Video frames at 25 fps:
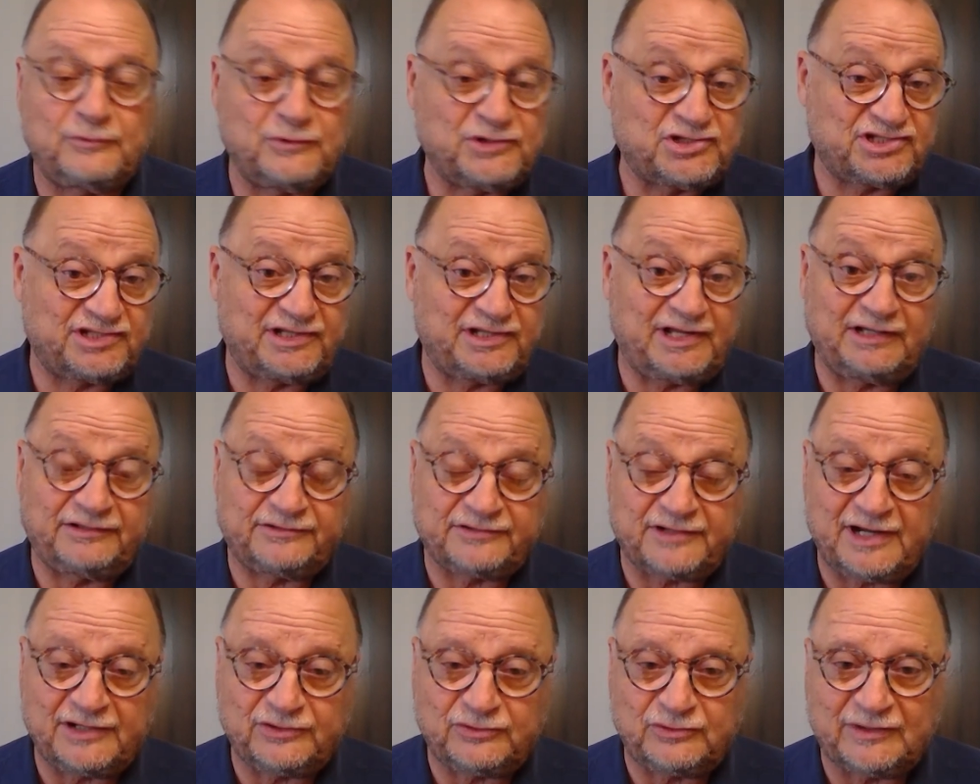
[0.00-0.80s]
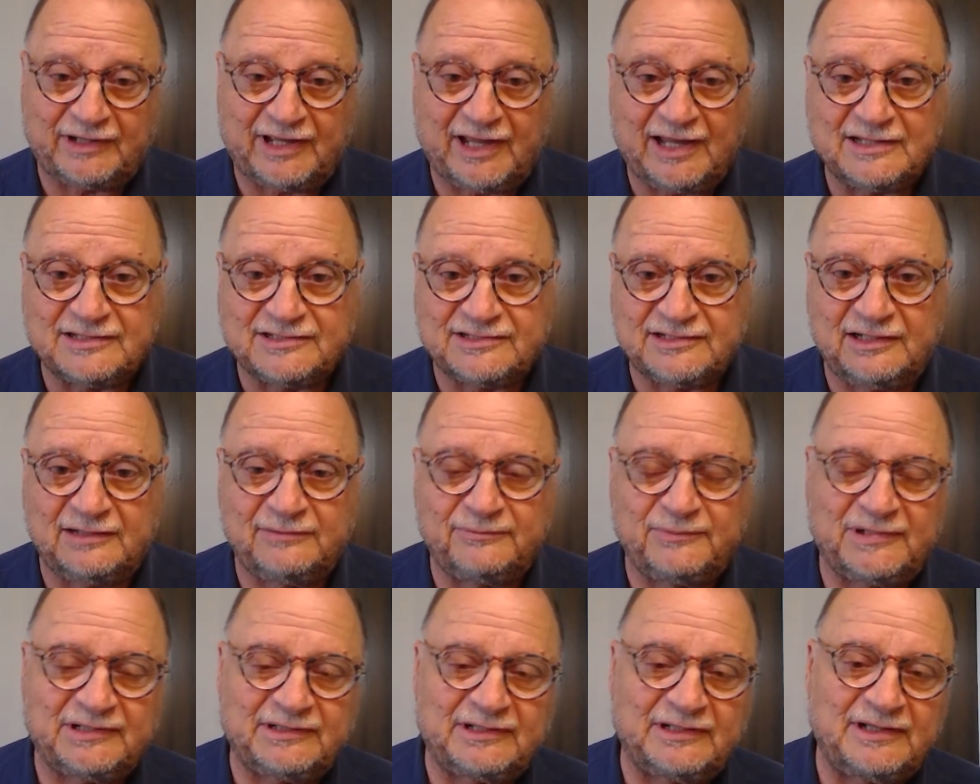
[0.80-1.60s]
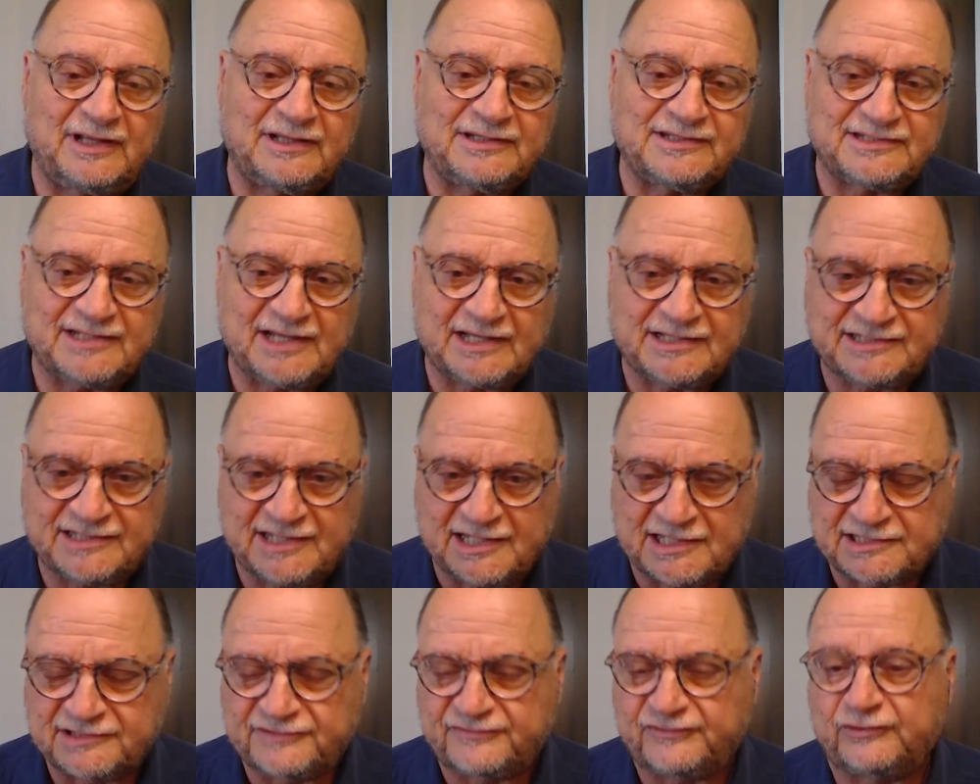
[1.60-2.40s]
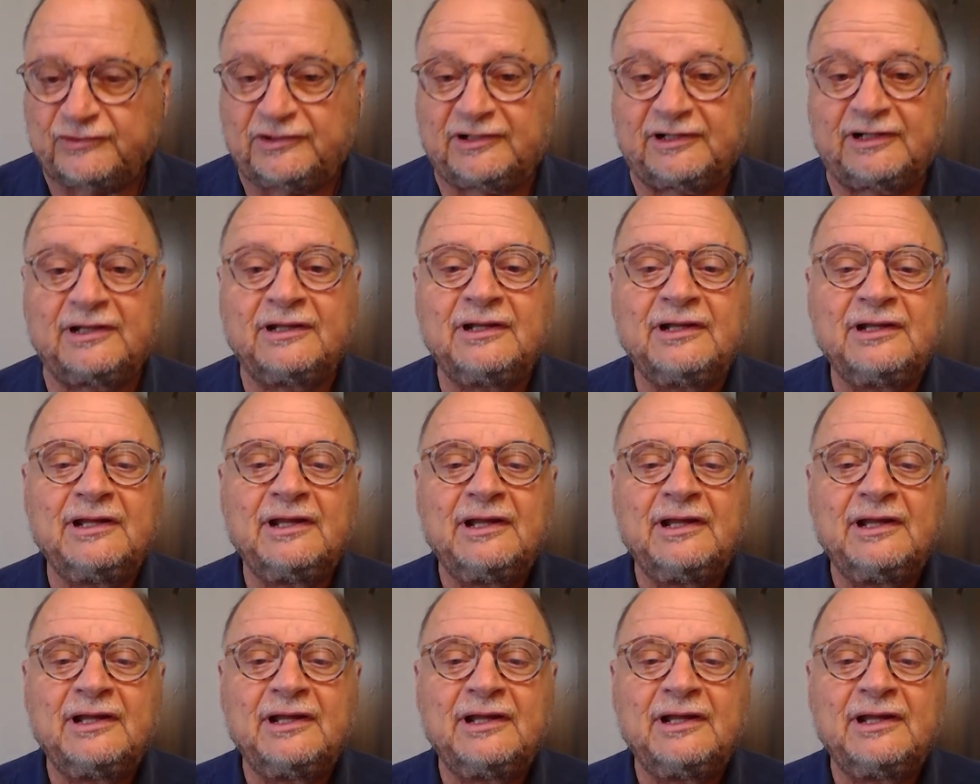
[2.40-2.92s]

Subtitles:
which they tried to cancel, but unsuccessfully.